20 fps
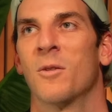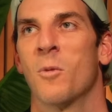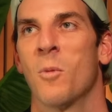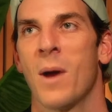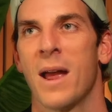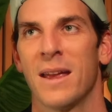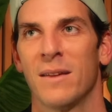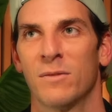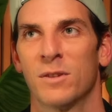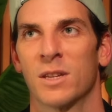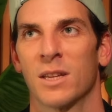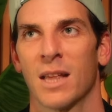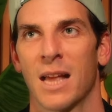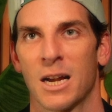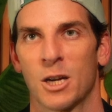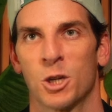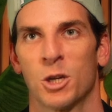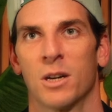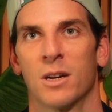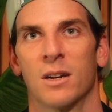Wave
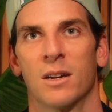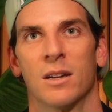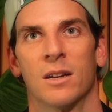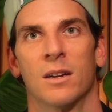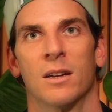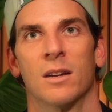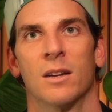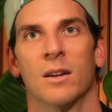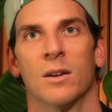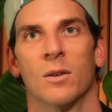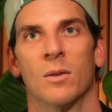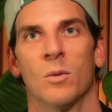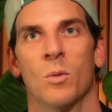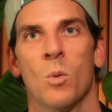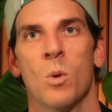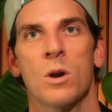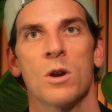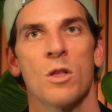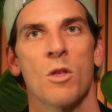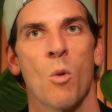selection.
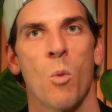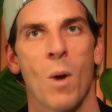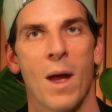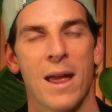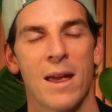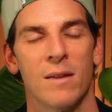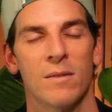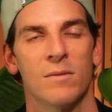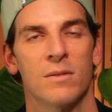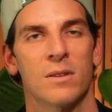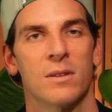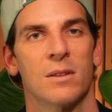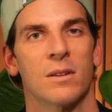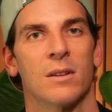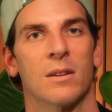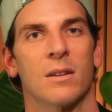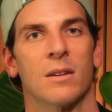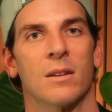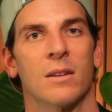What are the waves